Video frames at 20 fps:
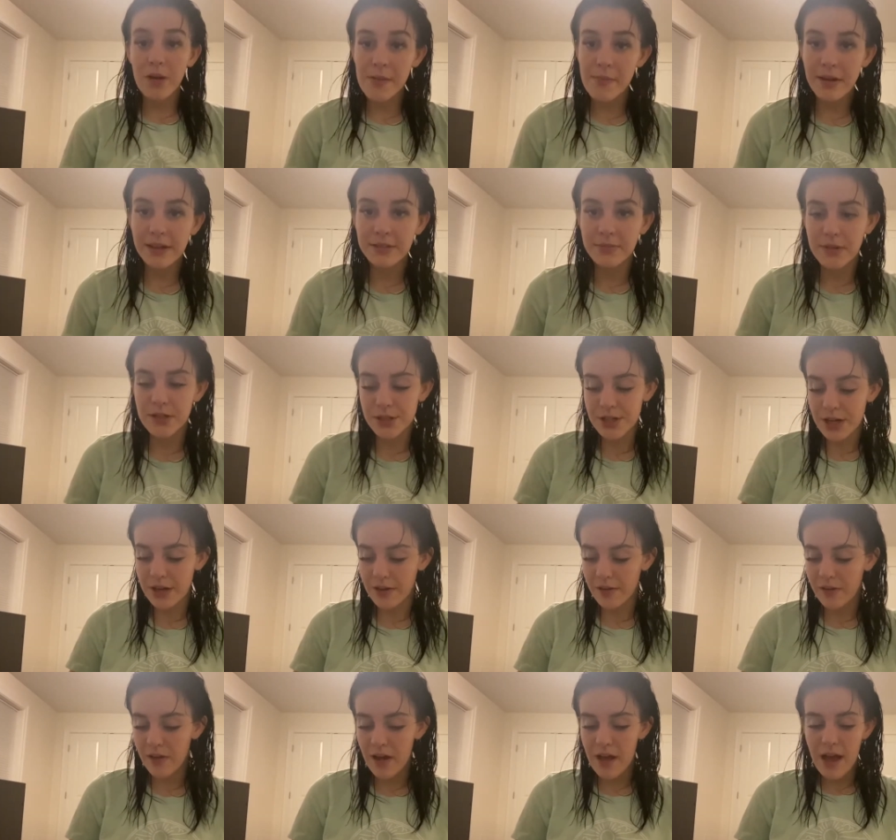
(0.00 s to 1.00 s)
back to my
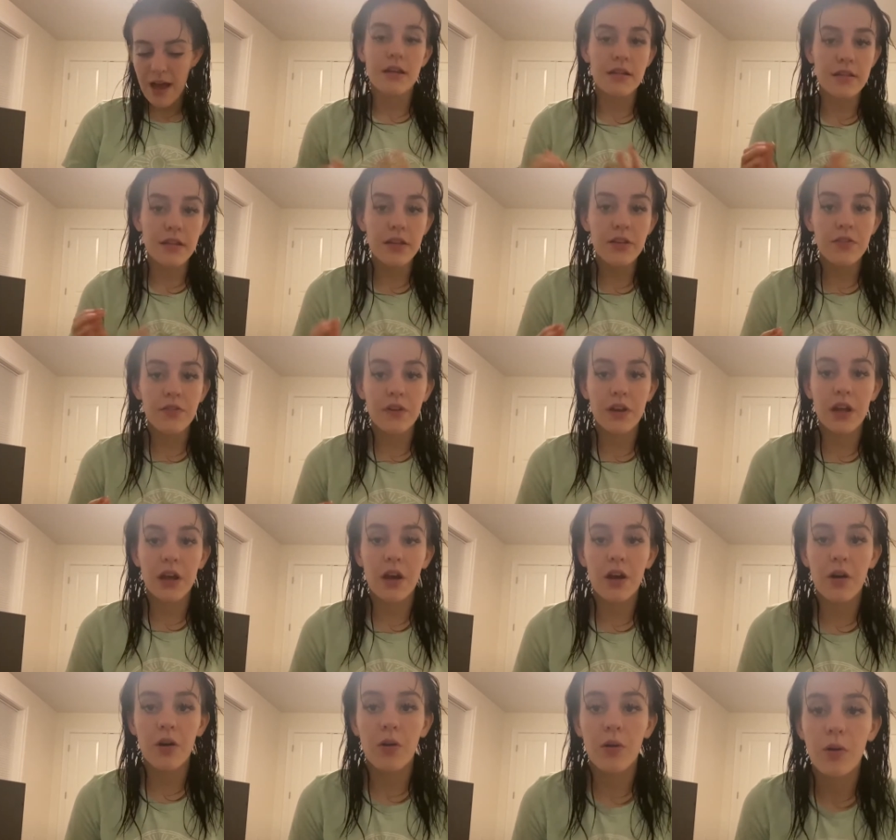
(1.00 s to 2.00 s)
channel. This
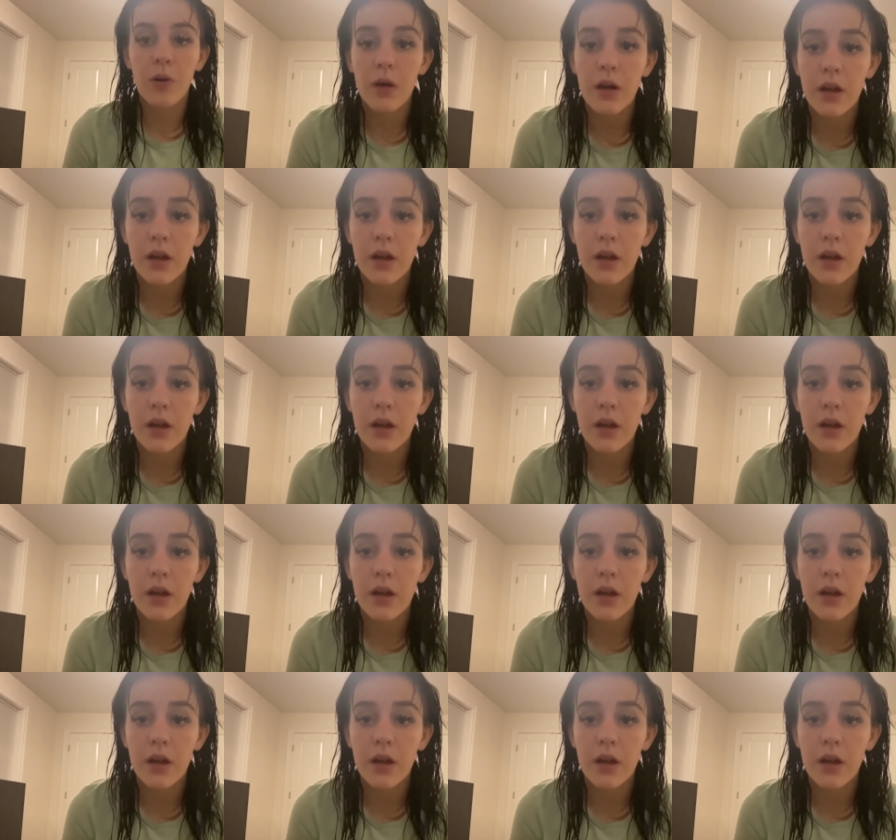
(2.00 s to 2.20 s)
video